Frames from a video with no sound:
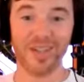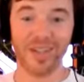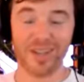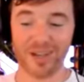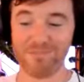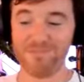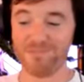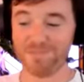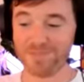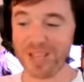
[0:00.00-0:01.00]
um,
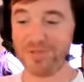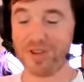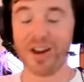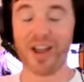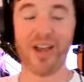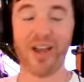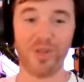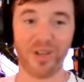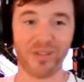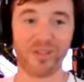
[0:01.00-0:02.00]
and very
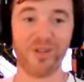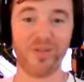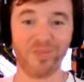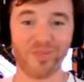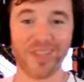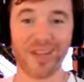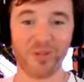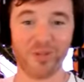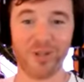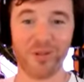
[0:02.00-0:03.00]
eye-opening. So that
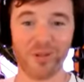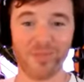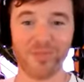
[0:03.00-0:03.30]
was pretty cool.